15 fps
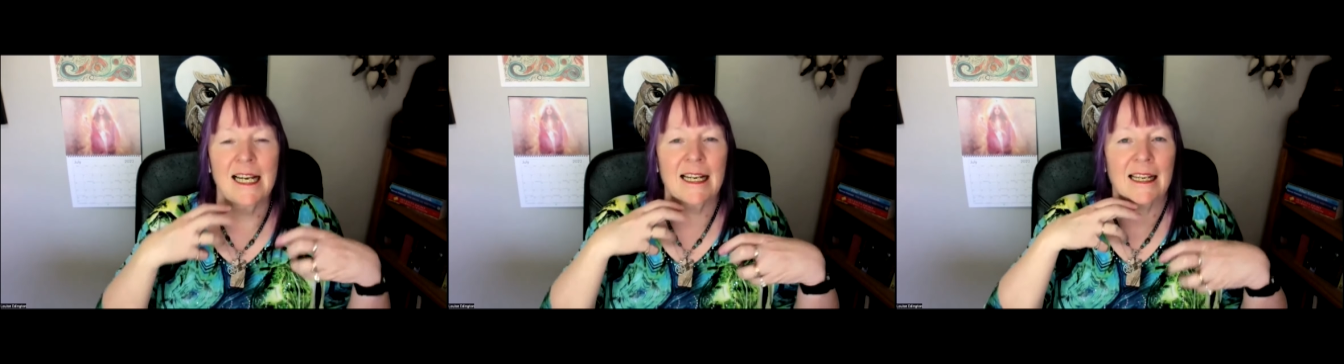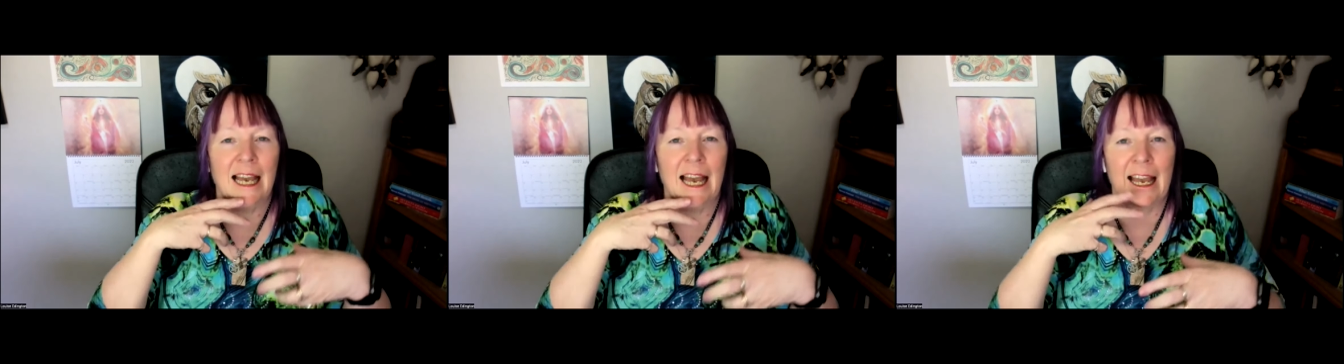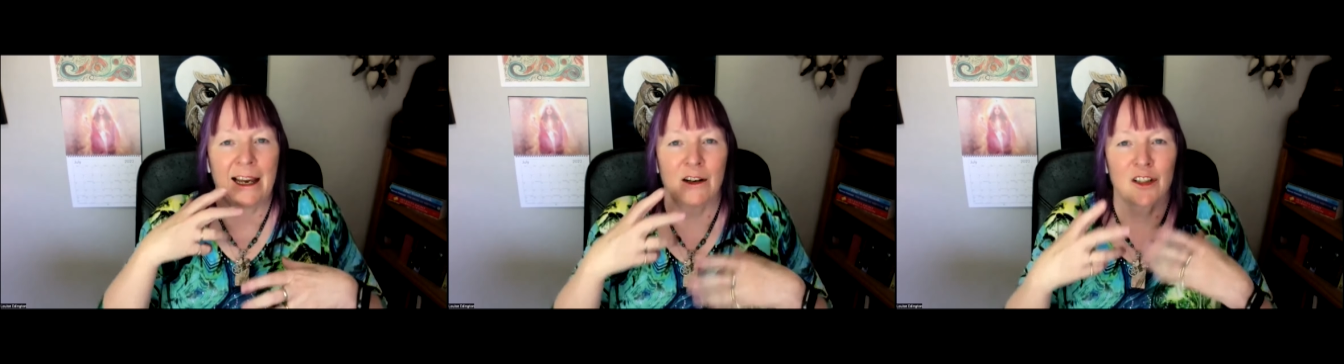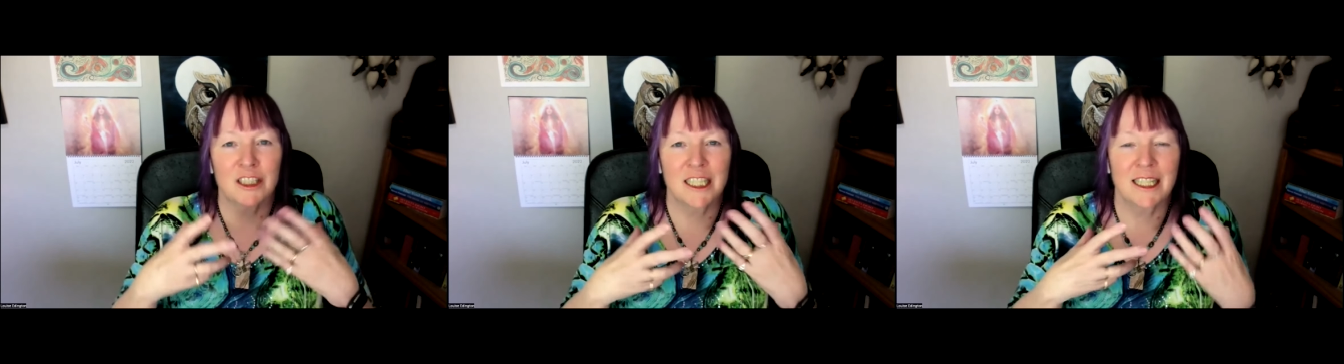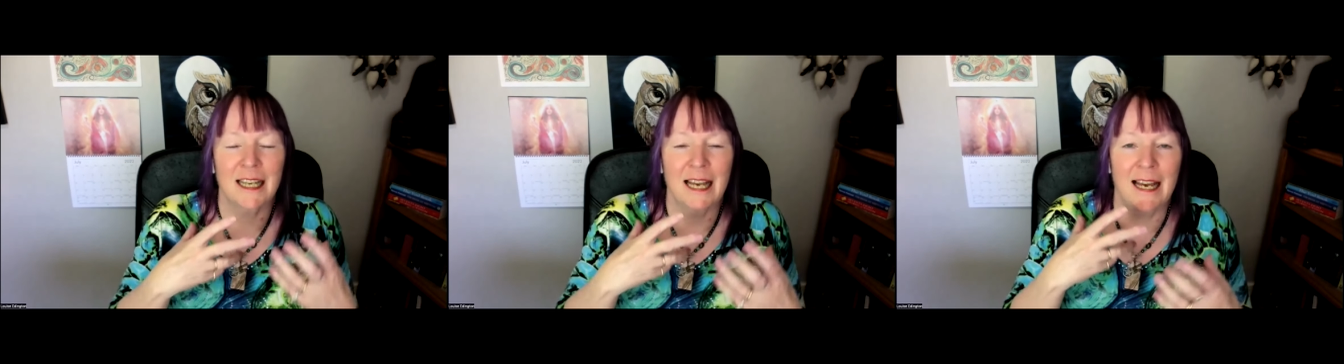It's that
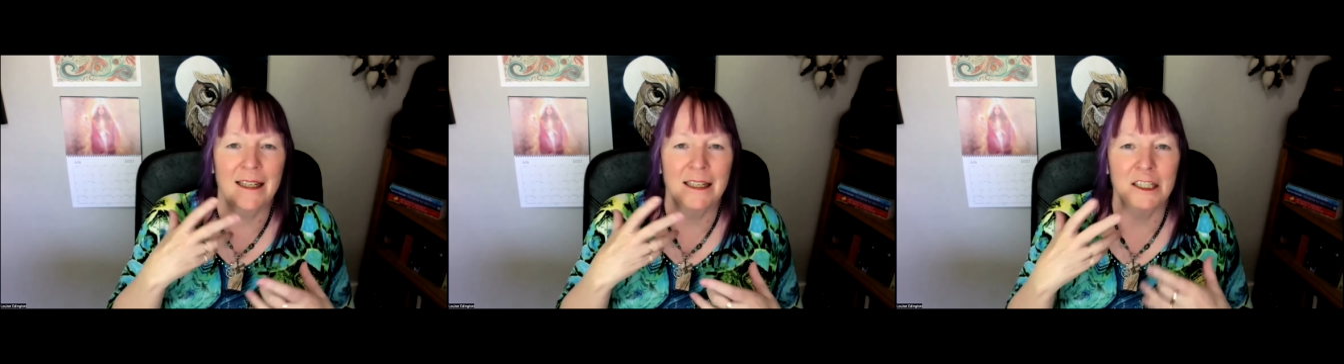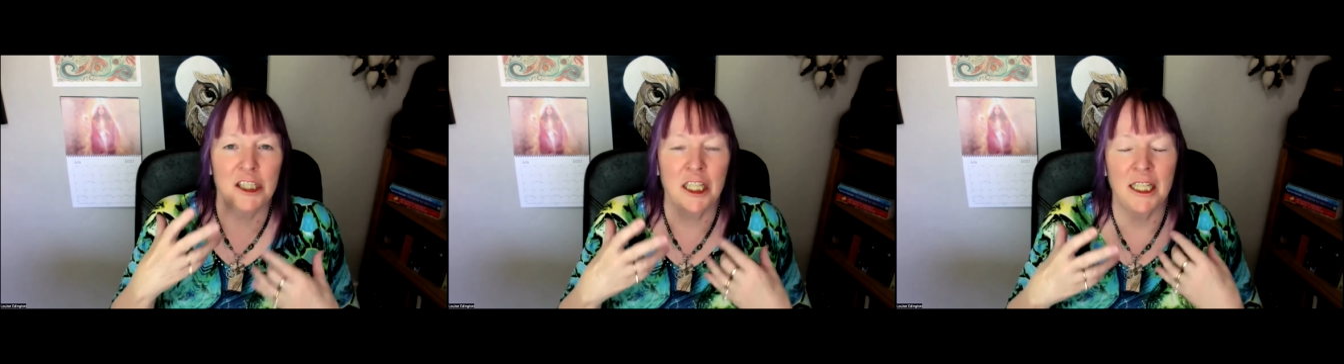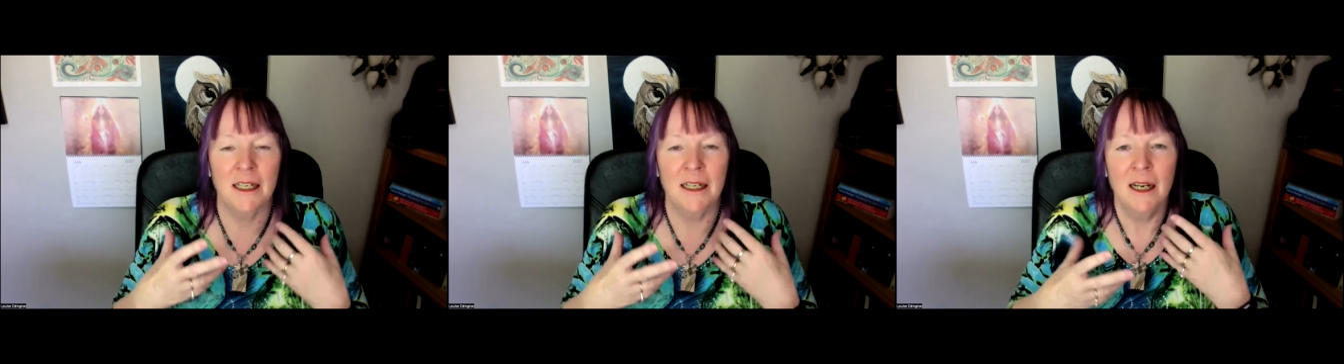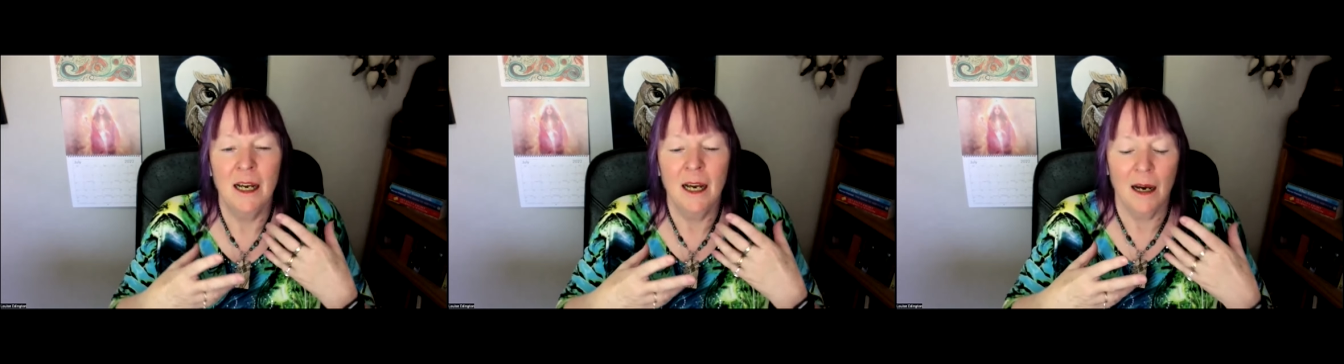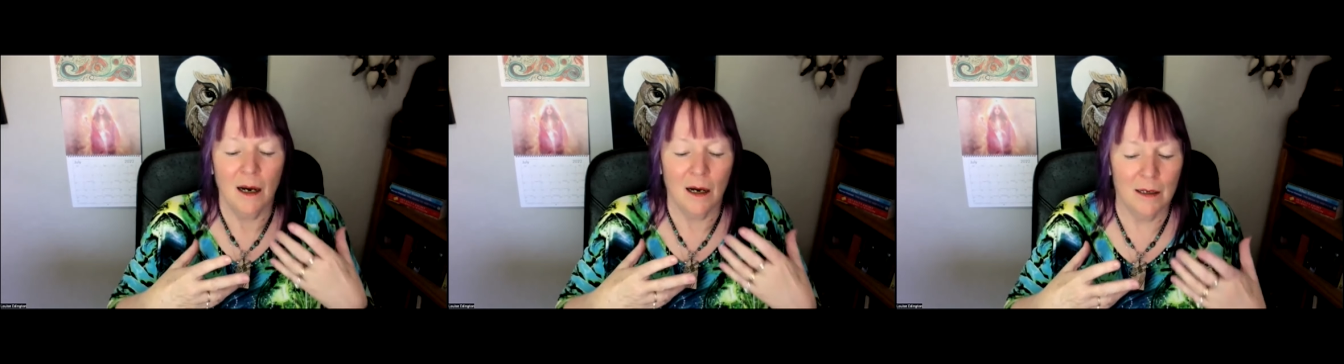chaotic energy